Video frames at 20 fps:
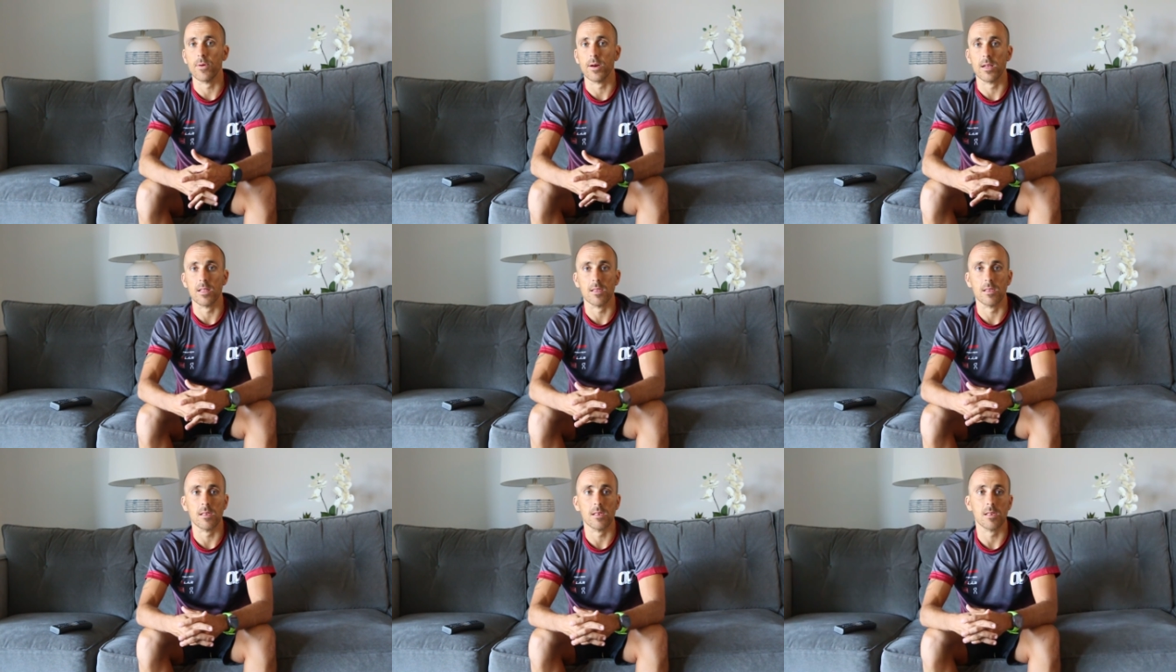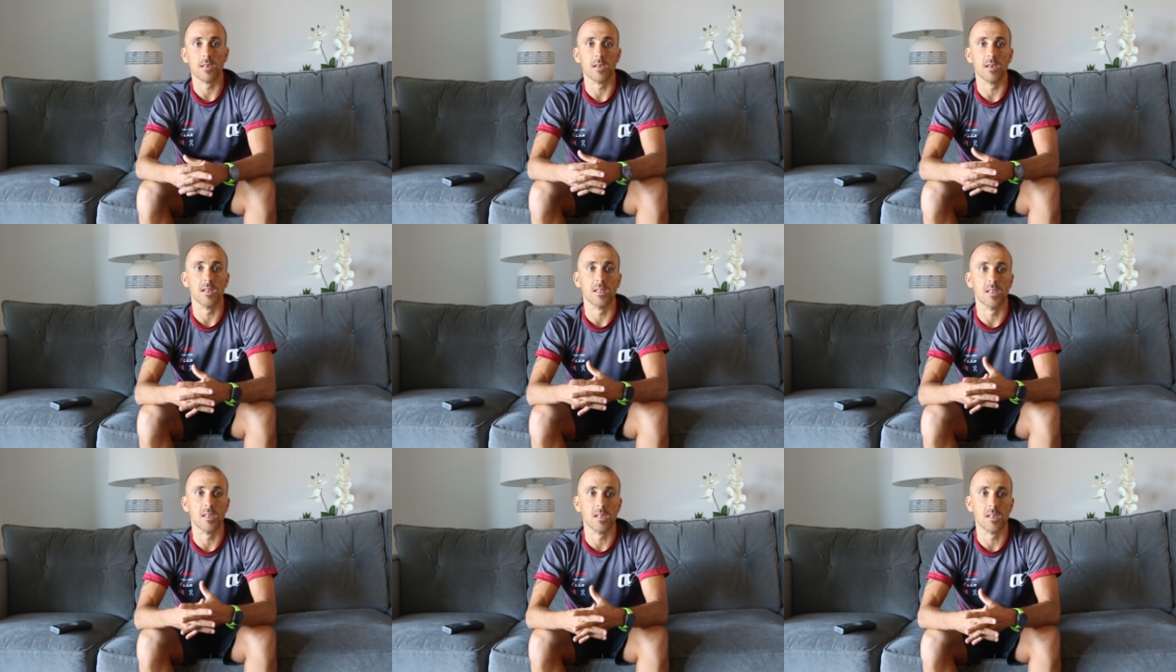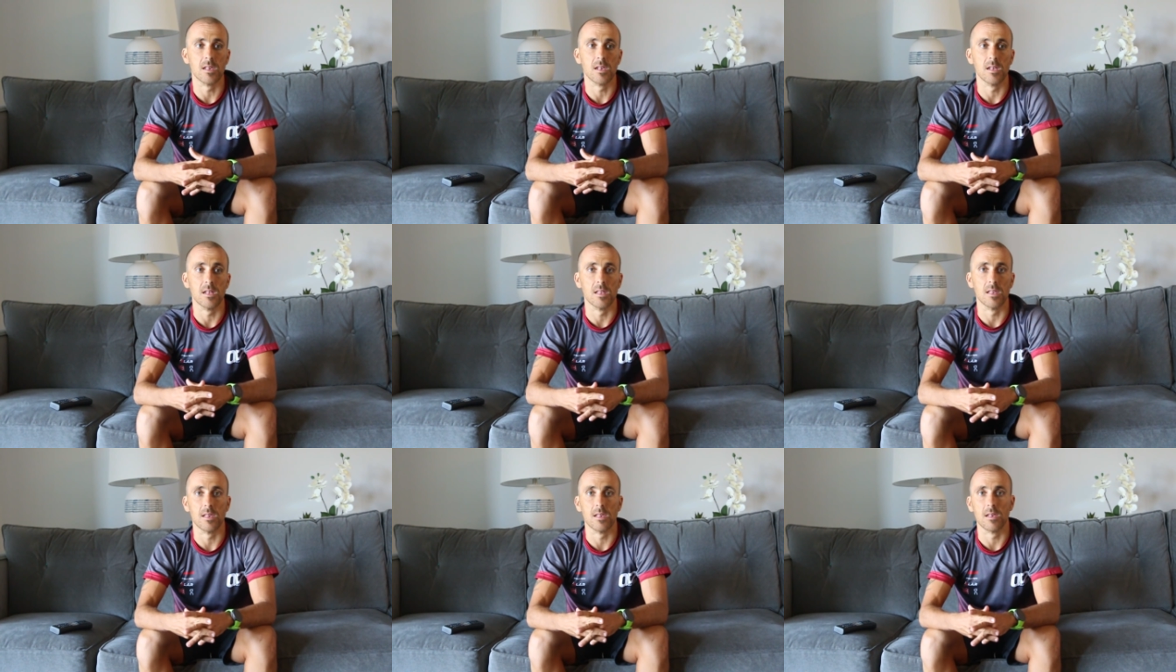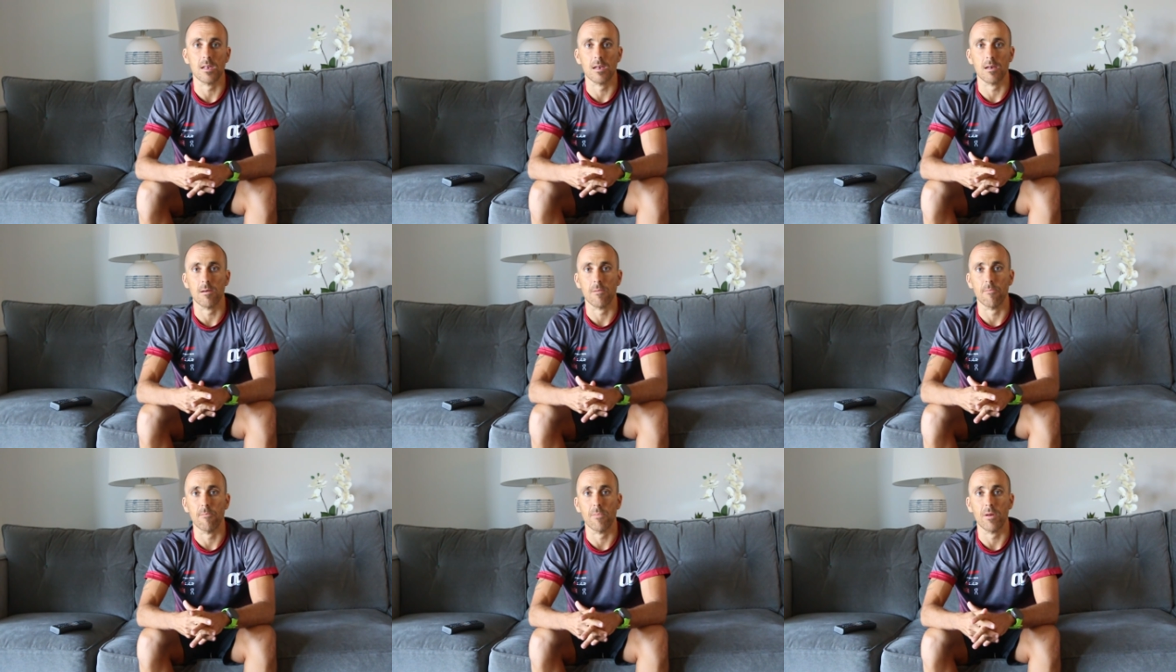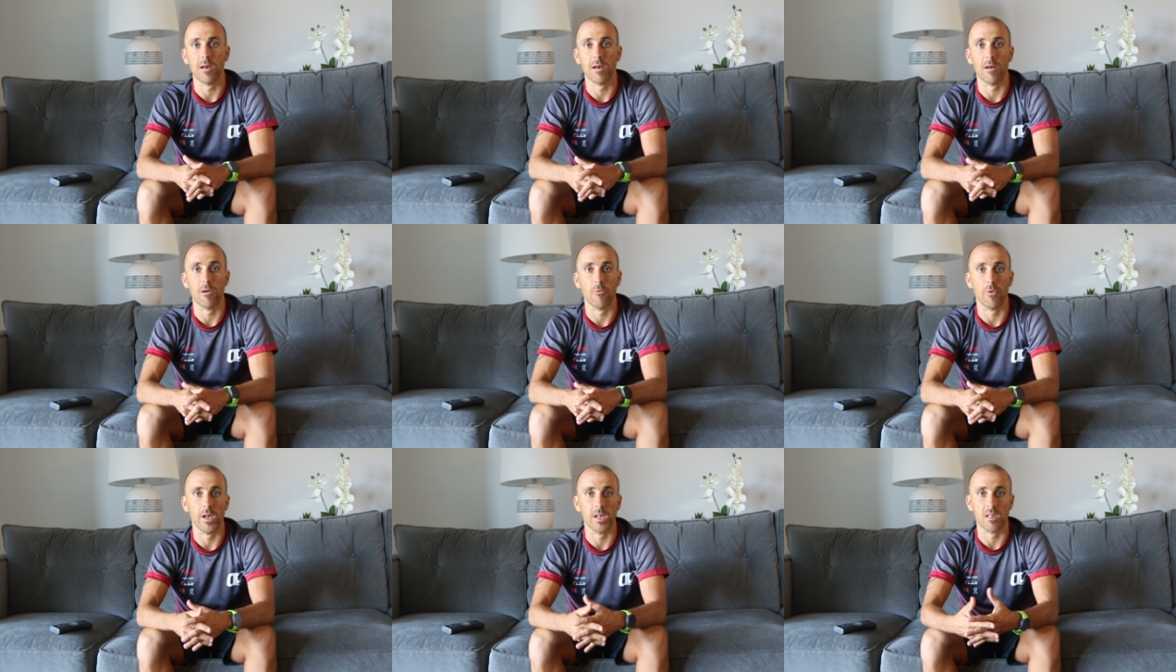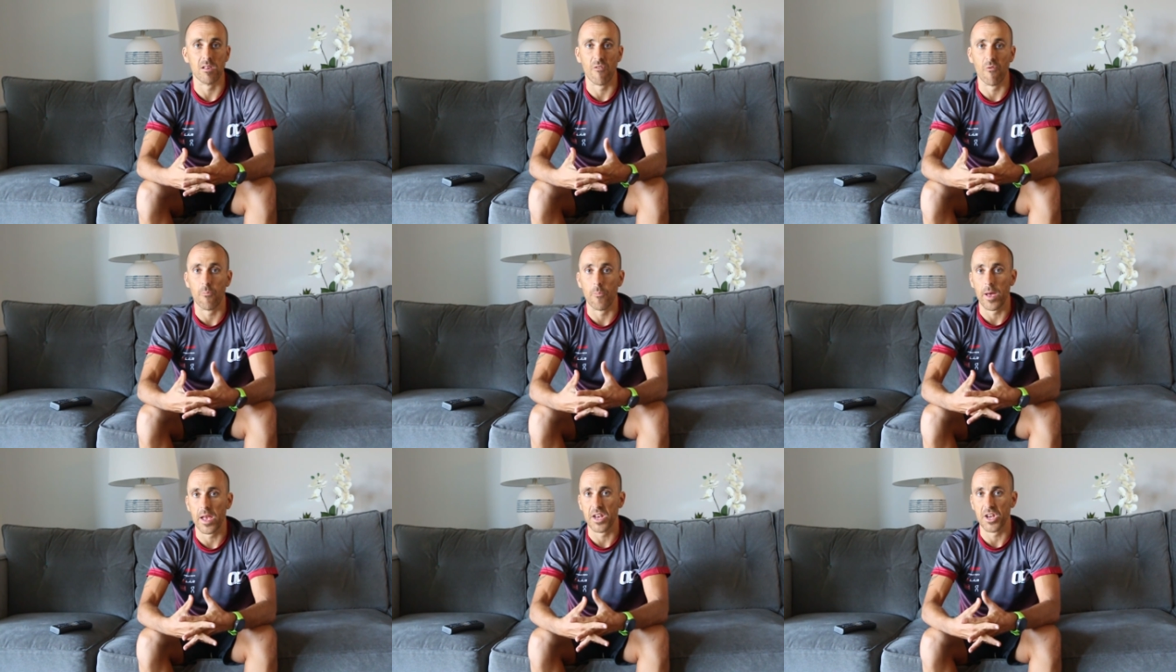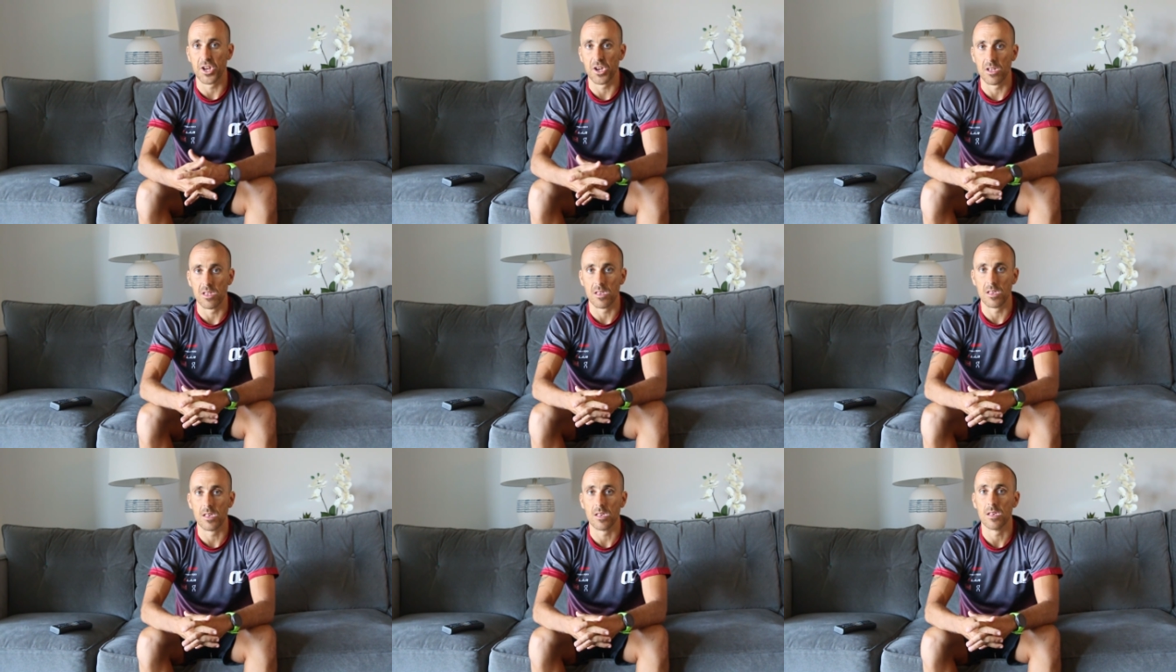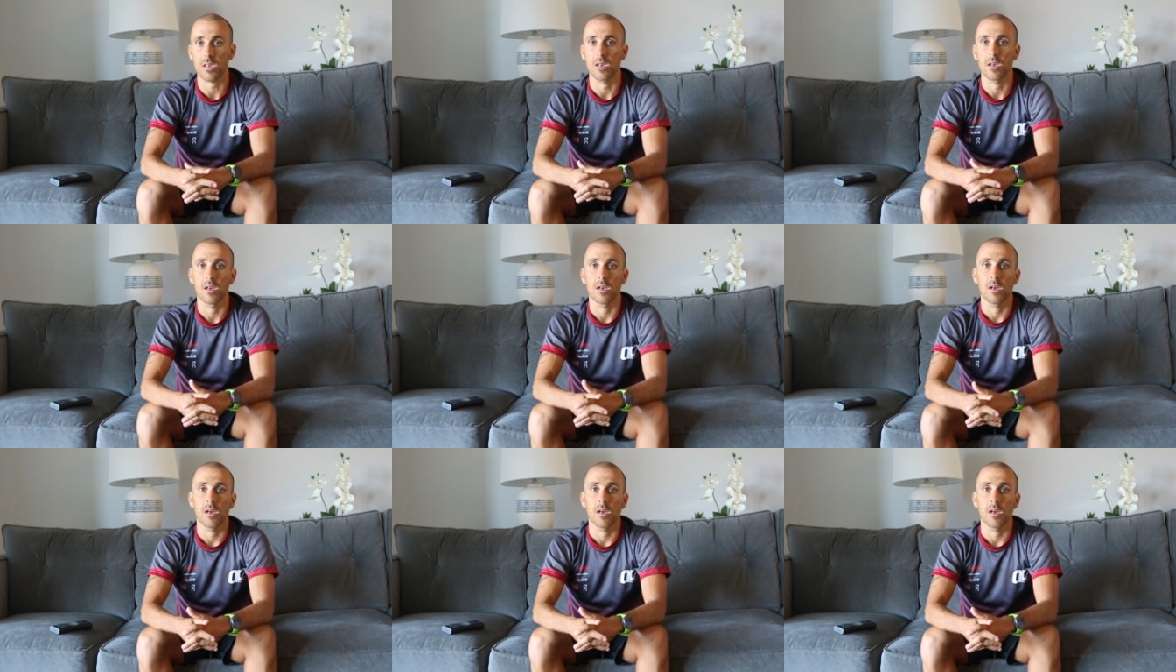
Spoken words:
but it's a race of patience,